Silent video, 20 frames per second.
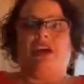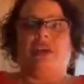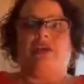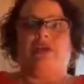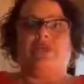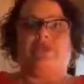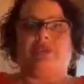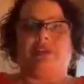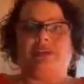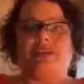
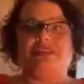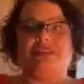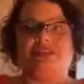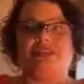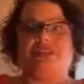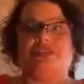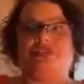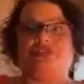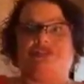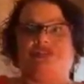The
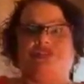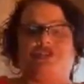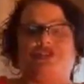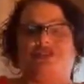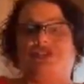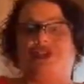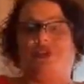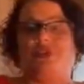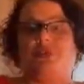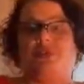research just
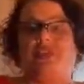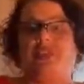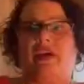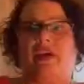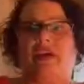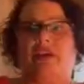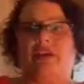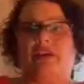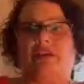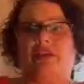showed
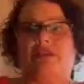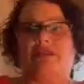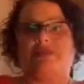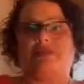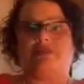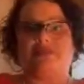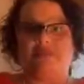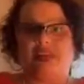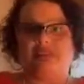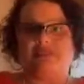that
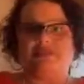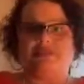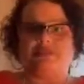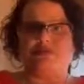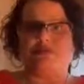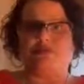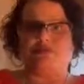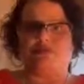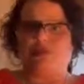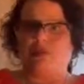cell
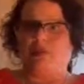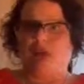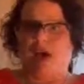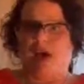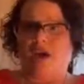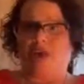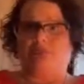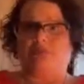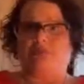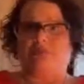phones do
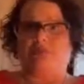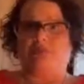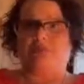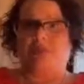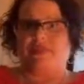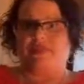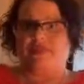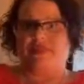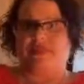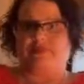help
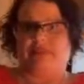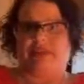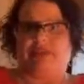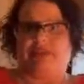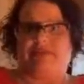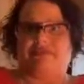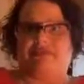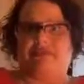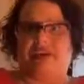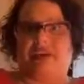with the speed
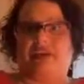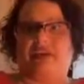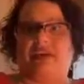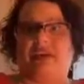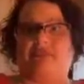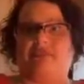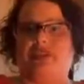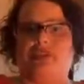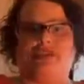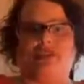of
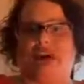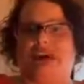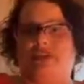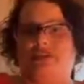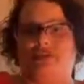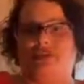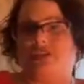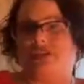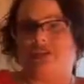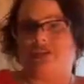reading, which I
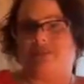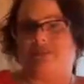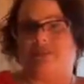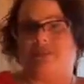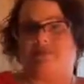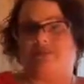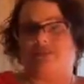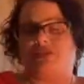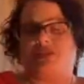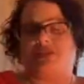
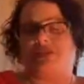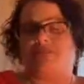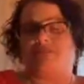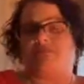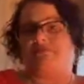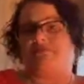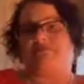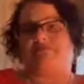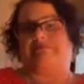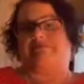am just
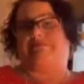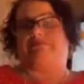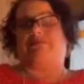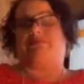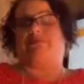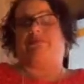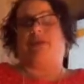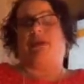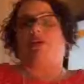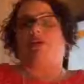
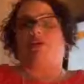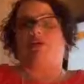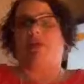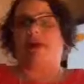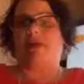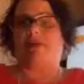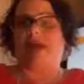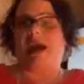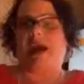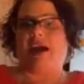blown
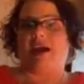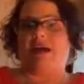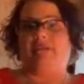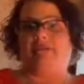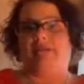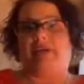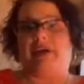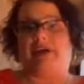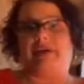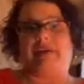away by it.
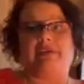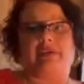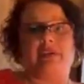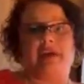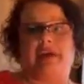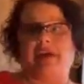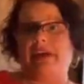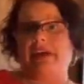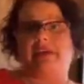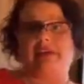But
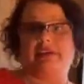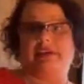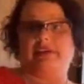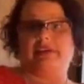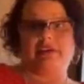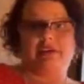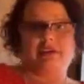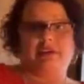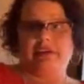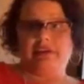hey,
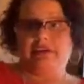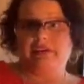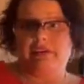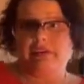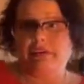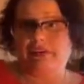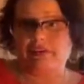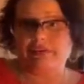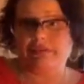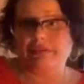You
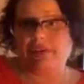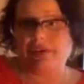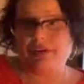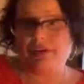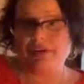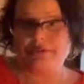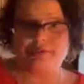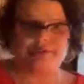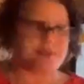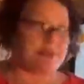know, who
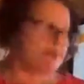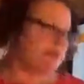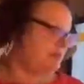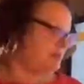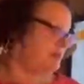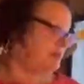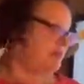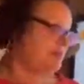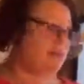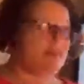knows?
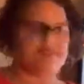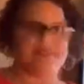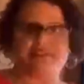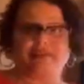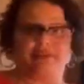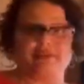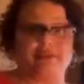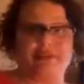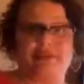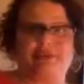
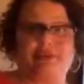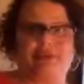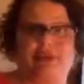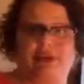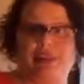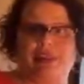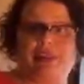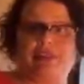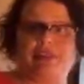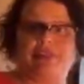Something new I
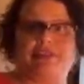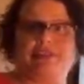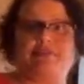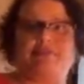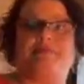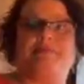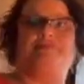learned.